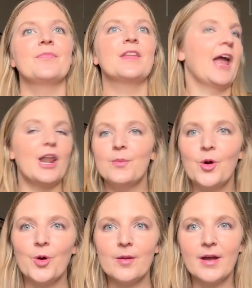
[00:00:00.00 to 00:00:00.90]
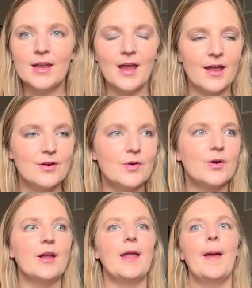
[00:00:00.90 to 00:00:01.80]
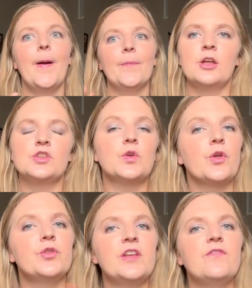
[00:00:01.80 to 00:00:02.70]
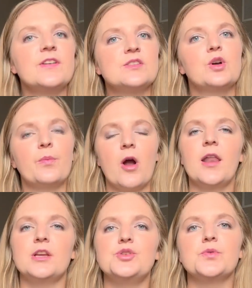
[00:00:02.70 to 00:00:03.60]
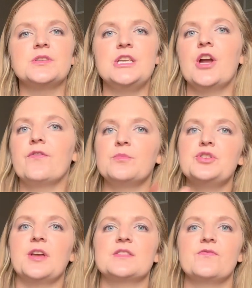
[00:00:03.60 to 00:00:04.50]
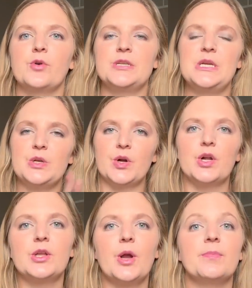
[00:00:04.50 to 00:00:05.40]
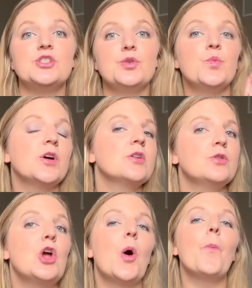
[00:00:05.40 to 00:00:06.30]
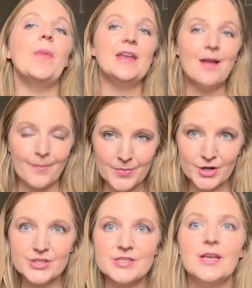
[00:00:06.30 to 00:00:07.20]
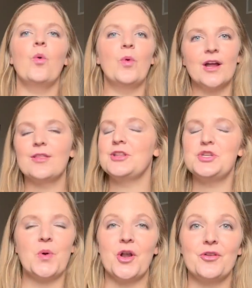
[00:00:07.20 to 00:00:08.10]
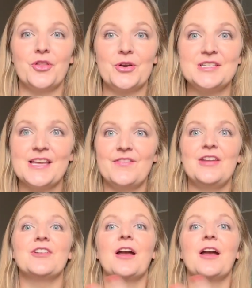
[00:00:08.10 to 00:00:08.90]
category by category, so the only physical products you will see are from 2014 or earlier, but you will know my numbers, where the 237 even